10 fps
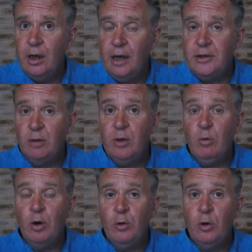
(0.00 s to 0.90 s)
is only
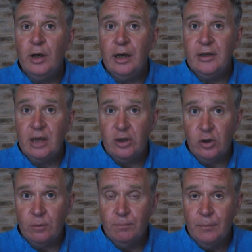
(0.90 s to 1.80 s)
one
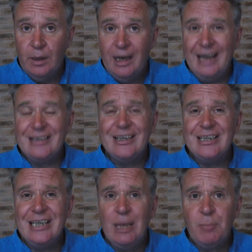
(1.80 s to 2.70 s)
organization. It's the
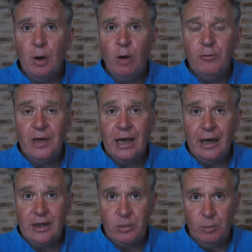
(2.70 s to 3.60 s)
tip of the
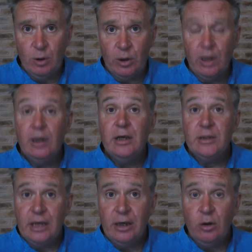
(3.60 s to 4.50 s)
iceberg.
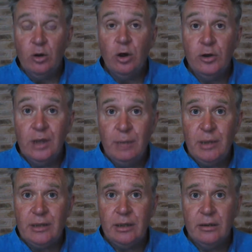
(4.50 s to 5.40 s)
Take a look at
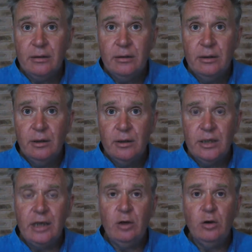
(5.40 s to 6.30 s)
Unlimited.
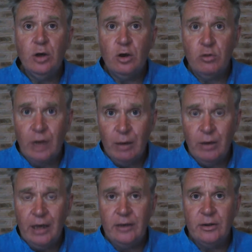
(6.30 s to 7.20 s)
Take a look at Crown
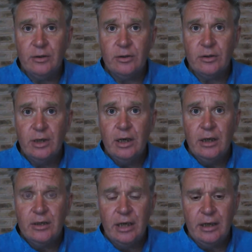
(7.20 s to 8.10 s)
Agents.
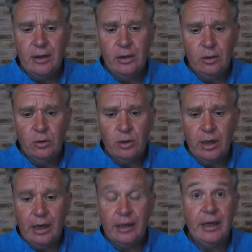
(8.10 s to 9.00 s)
Take a look
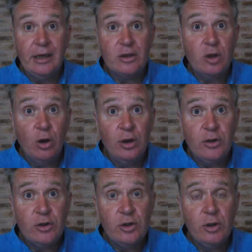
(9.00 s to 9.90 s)
at King's
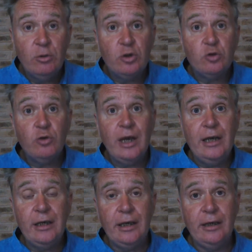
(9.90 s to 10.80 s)
College, who are
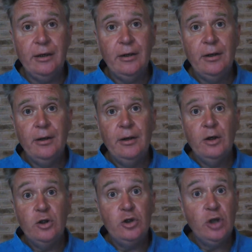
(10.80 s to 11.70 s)
training
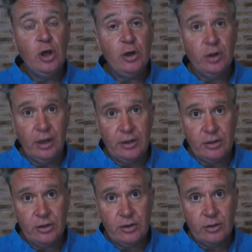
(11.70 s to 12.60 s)

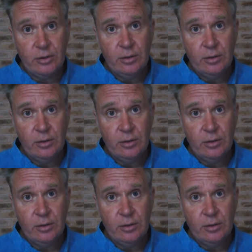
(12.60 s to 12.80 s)
journalists